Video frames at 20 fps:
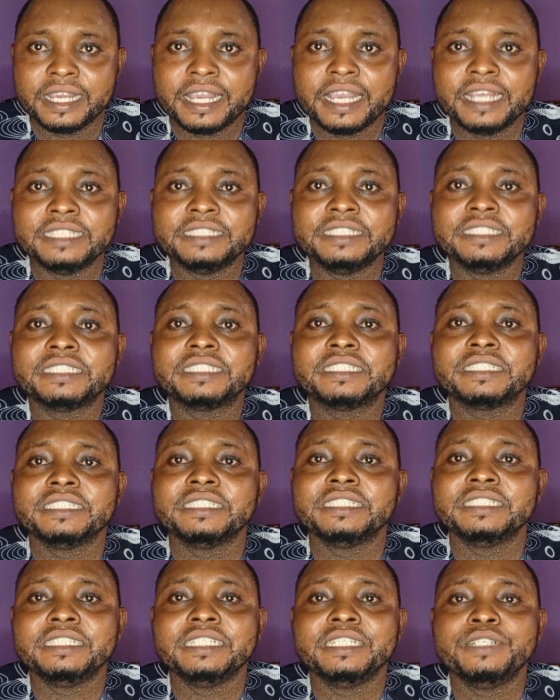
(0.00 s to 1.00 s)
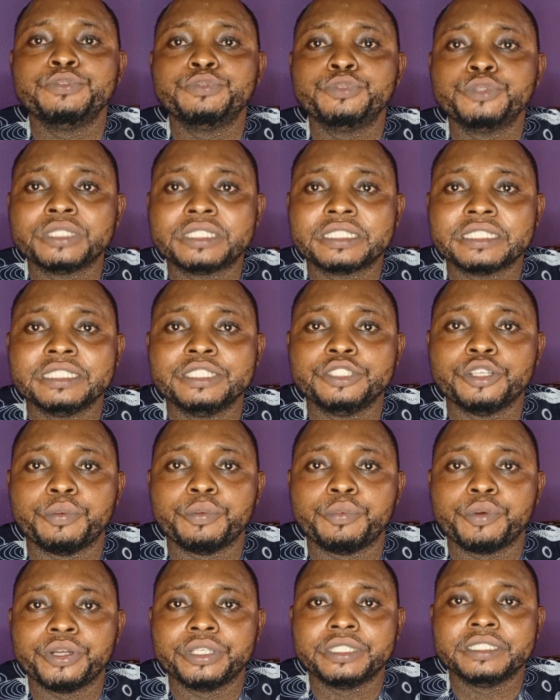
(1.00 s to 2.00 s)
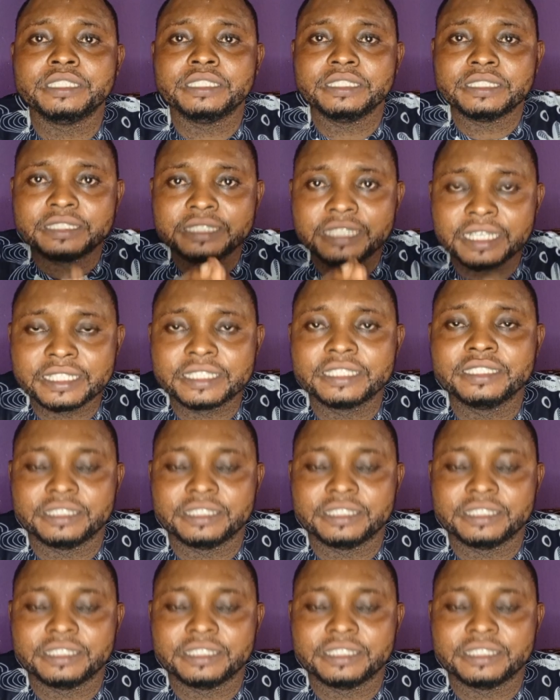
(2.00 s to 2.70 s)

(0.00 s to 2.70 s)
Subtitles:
Anything evil thing in your body, take